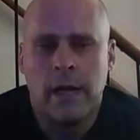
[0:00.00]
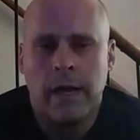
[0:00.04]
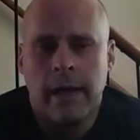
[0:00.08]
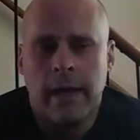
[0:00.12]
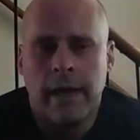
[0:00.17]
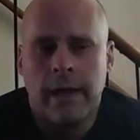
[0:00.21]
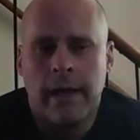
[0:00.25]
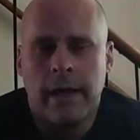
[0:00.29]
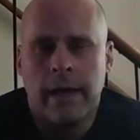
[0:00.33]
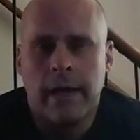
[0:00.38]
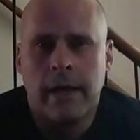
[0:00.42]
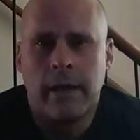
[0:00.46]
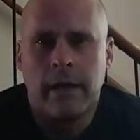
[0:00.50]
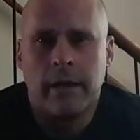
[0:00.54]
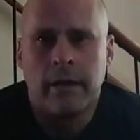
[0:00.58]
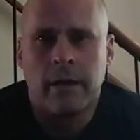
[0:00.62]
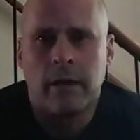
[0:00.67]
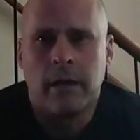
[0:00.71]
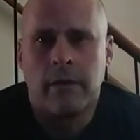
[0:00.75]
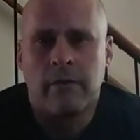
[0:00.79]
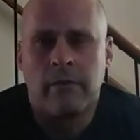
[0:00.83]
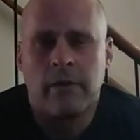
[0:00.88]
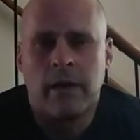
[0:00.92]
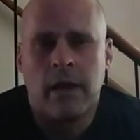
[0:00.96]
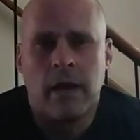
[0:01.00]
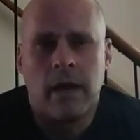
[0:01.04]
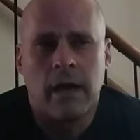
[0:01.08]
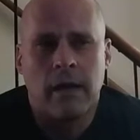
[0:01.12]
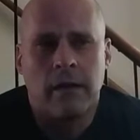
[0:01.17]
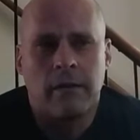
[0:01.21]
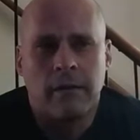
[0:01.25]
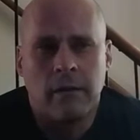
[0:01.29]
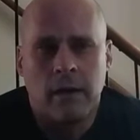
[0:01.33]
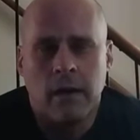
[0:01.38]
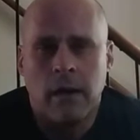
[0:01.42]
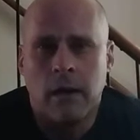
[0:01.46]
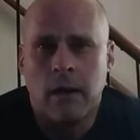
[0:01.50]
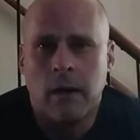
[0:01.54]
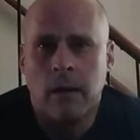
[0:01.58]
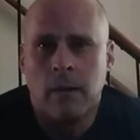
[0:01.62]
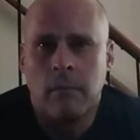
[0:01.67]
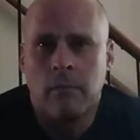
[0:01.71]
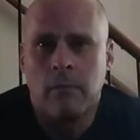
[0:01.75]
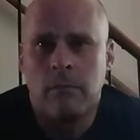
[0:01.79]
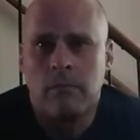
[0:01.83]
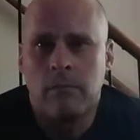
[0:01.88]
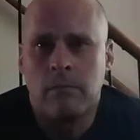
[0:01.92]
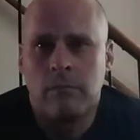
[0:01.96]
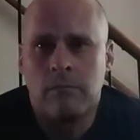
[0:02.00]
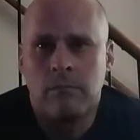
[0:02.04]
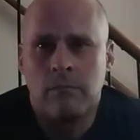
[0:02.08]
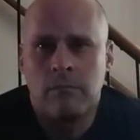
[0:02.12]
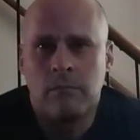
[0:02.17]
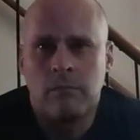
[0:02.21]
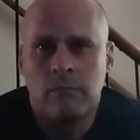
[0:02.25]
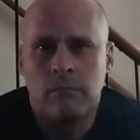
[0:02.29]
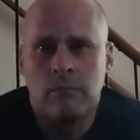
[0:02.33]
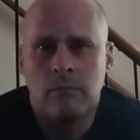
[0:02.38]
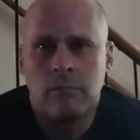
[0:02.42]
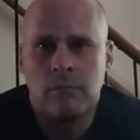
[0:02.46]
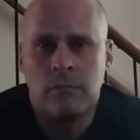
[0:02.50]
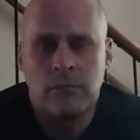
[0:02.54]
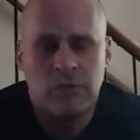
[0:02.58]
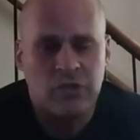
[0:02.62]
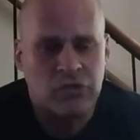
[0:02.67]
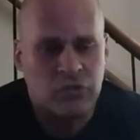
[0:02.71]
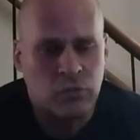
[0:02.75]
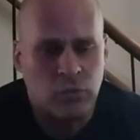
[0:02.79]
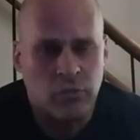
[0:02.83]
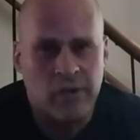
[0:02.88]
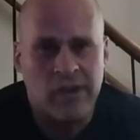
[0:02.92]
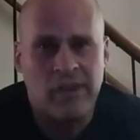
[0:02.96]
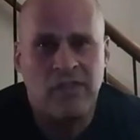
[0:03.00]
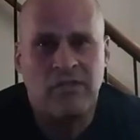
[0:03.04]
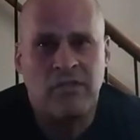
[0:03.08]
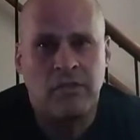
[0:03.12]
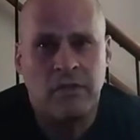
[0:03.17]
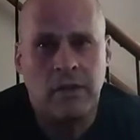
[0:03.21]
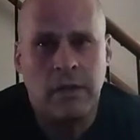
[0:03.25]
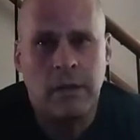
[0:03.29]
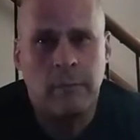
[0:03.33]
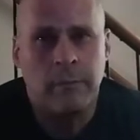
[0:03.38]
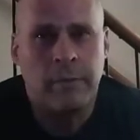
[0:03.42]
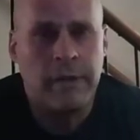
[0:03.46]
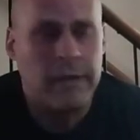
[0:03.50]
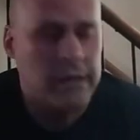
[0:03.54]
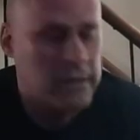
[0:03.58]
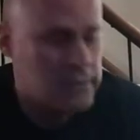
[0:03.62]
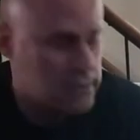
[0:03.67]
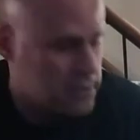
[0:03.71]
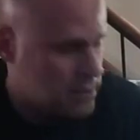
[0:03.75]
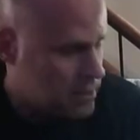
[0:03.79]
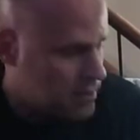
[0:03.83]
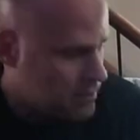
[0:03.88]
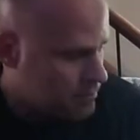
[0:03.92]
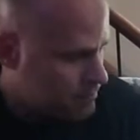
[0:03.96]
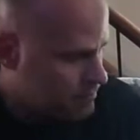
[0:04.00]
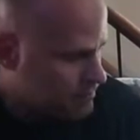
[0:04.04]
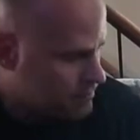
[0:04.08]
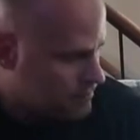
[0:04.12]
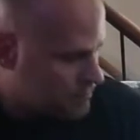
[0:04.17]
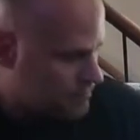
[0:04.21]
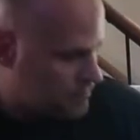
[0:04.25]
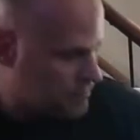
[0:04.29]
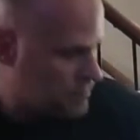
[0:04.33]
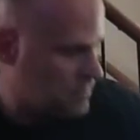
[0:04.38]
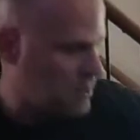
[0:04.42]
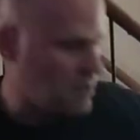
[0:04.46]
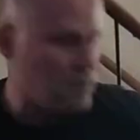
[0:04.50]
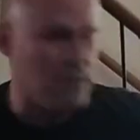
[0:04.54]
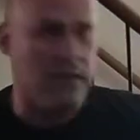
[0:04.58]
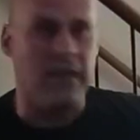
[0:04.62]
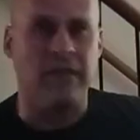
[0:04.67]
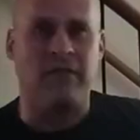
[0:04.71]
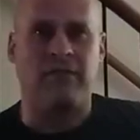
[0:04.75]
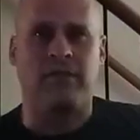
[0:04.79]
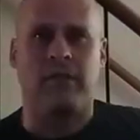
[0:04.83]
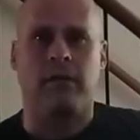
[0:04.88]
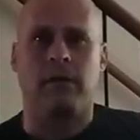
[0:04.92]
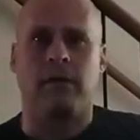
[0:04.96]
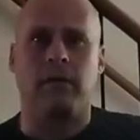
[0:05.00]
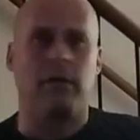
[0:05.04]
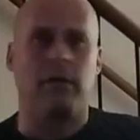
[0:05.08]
And I've got just recently picked up these